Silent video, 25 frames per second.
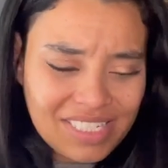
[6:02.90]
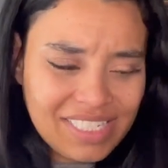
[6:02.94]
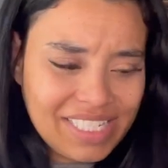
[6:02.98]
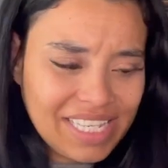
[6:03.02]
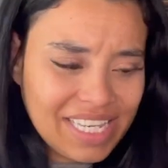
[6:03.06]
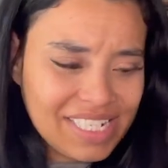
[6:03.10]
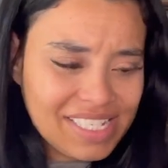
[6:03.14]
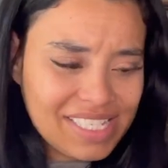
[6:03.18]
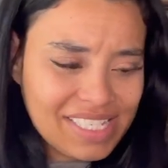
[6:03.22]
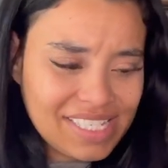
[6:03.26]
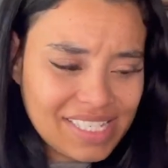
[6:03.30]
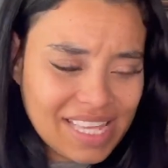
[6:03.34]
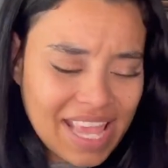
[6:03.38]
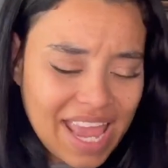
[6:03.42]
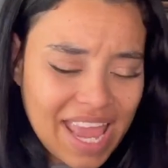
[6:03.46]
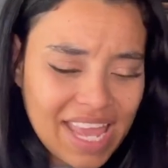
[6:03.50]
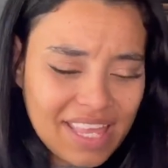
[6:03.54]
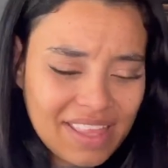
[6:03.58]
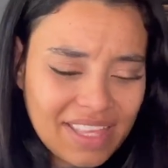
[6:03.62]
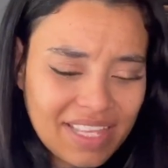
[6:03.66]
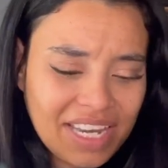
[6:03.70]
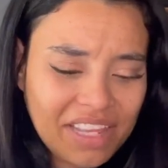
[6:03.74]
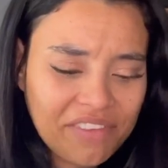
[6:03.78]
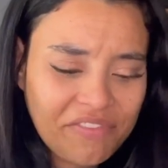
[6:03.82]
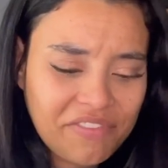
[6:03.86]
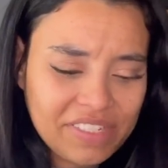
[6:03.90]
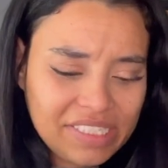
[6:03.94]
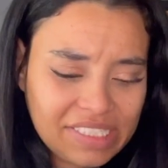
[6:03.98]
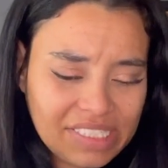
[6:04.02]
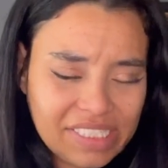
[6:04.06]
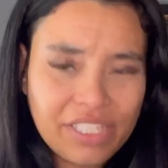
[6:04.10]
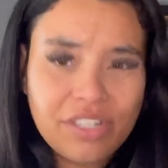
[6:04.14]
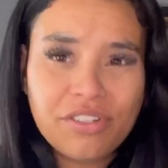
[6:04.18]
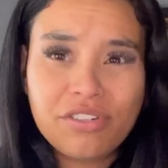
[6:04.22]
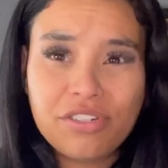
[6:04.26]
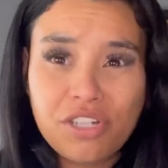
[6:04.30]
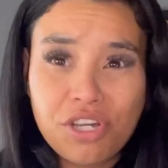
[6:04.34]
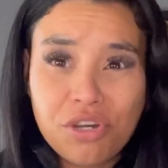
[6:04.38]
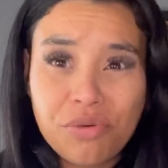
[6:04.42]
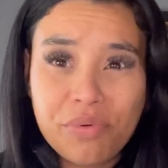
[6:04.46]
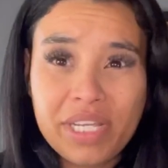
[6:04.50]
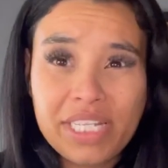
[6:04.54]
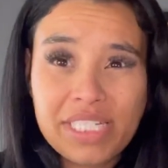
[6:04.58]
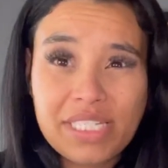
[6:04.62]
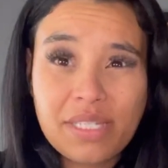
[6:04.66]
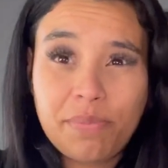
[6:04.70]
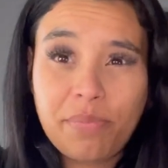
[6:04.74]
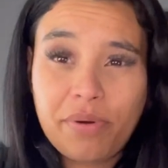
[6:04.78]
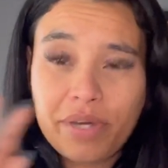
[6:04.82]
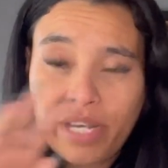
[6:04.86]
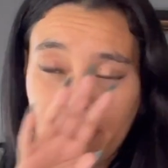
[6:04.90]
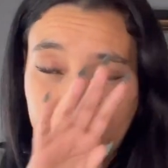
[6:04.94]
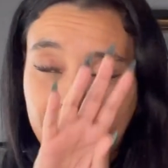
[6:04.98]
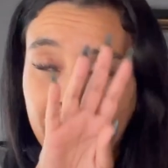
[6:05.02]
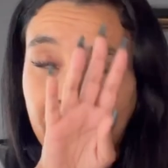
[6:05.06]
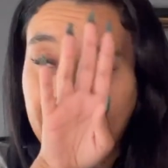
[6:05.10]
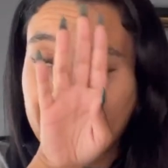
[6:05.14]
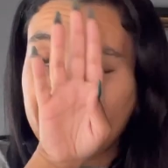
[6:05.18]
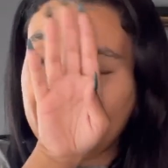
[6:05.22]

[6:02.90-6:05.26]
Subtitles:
did say that if it's still gooey to put it back